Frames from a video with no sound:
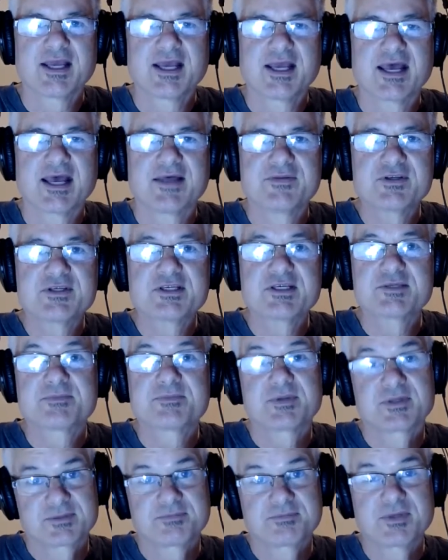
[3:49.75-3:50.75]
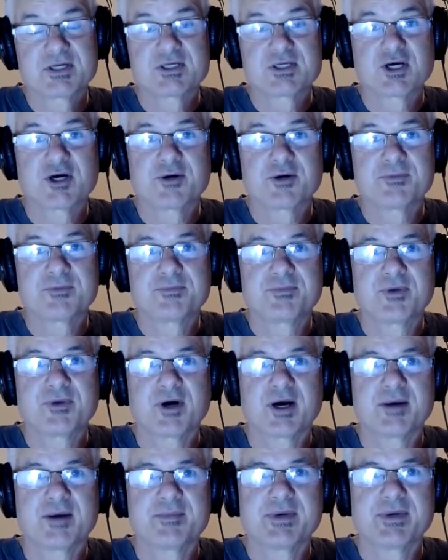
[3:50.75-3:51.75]
And this has been told by
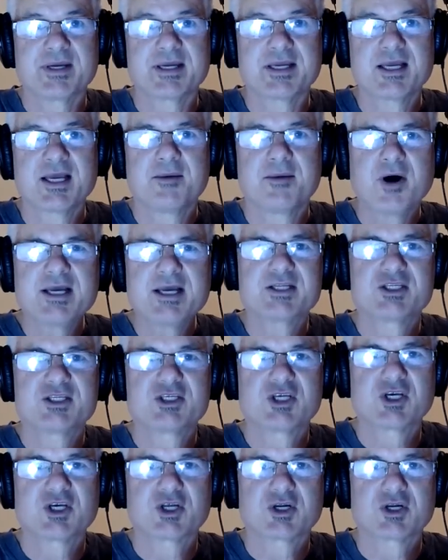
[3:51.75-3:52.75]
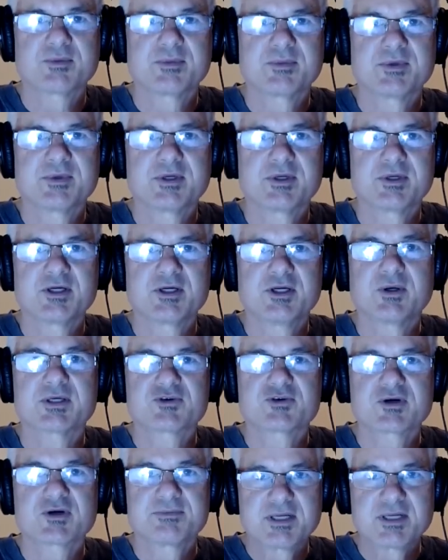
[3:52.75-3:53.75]
me by a gentleman who I trust
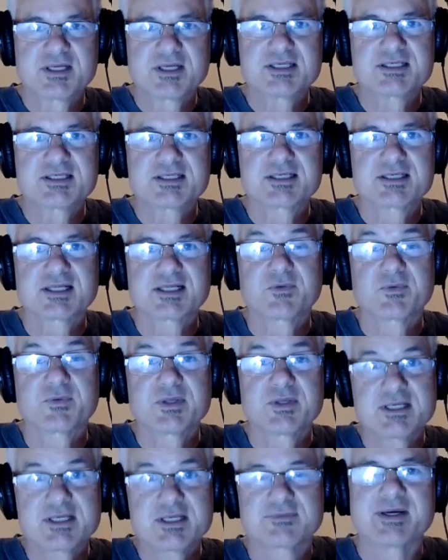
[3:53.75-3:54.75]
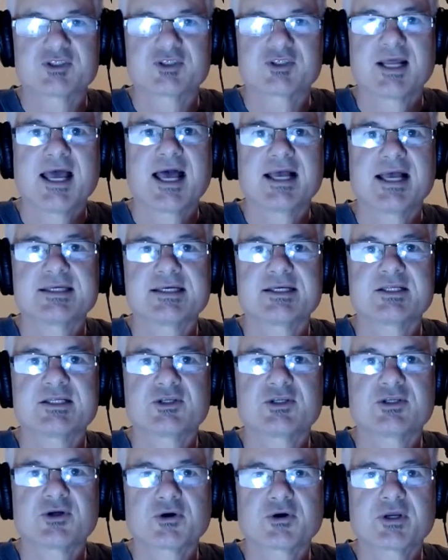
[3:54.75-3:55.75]
implicitly with his information as a
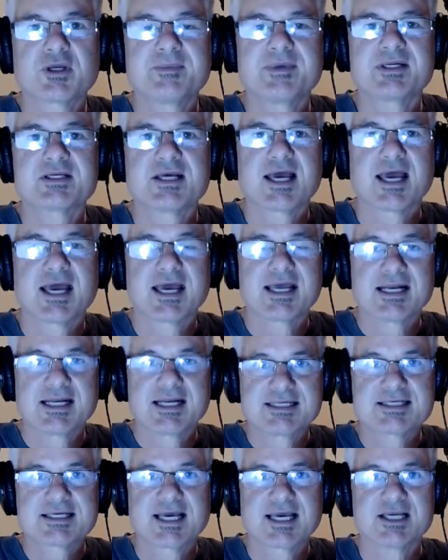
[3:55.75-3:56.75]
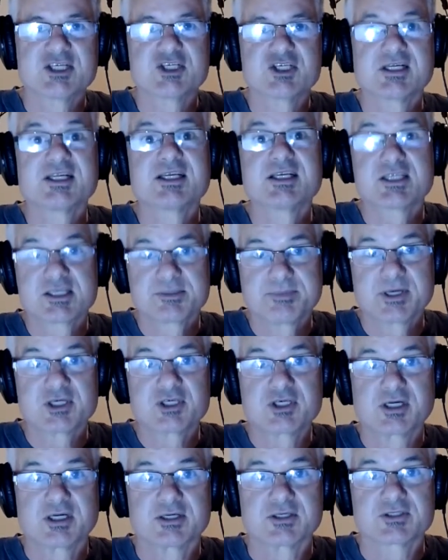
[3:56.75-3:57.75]
document and litigation
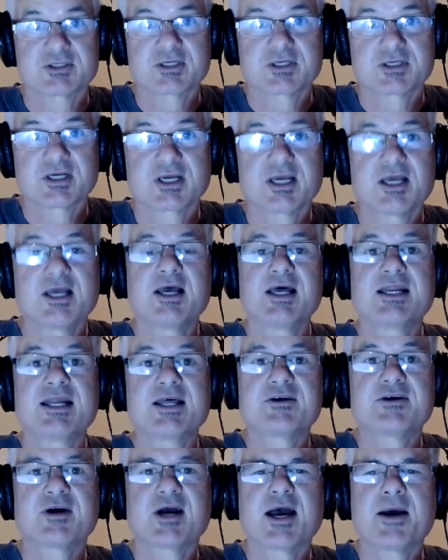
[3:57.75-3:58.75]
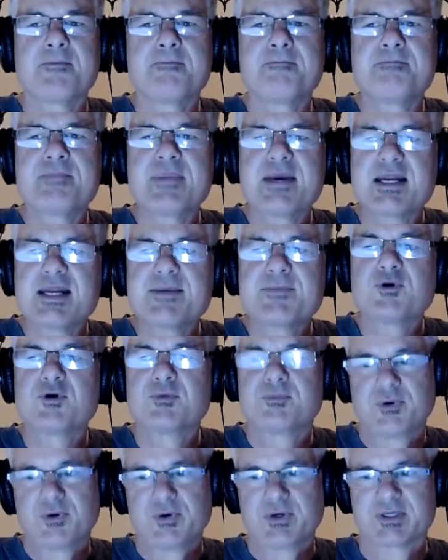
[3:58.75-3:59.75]
specialist. Now, there are many more
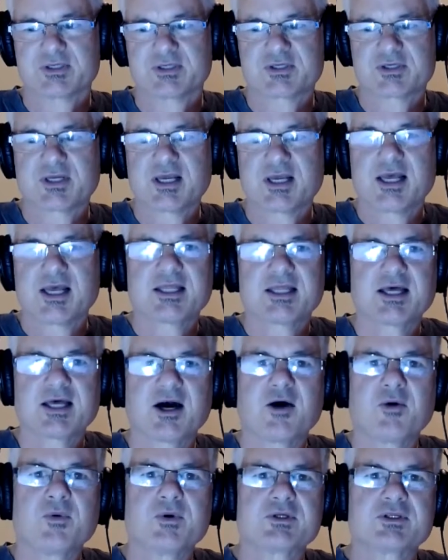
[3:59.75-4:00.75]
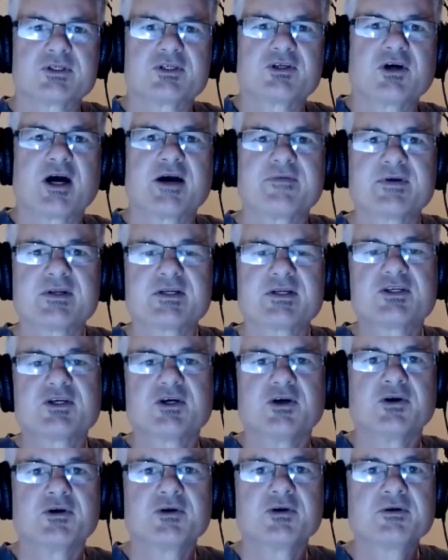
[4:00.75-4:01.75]
points that I want to dive
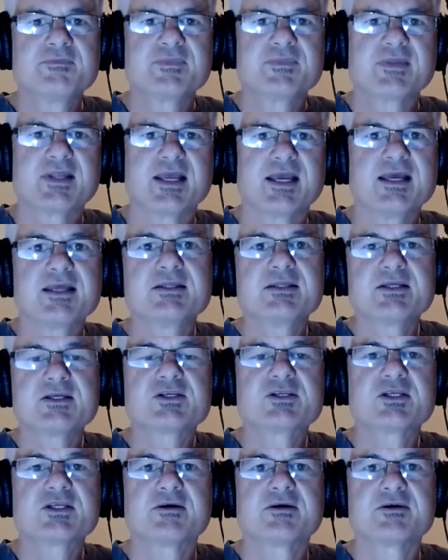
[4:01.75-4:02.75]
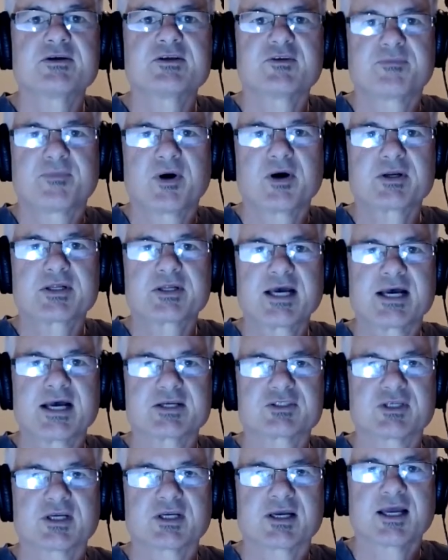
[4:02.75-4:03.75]
into in this series of
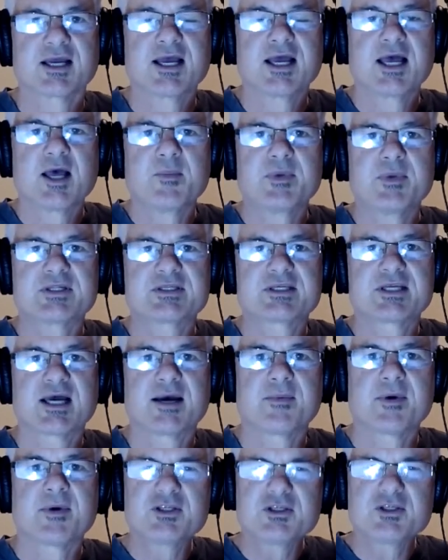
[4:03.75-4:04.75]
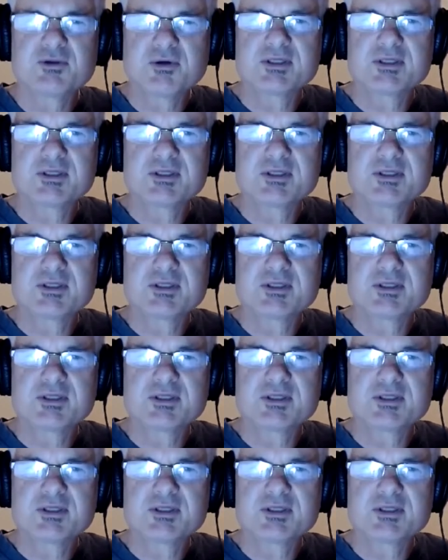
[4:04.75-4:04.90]
podcasting, but I just thought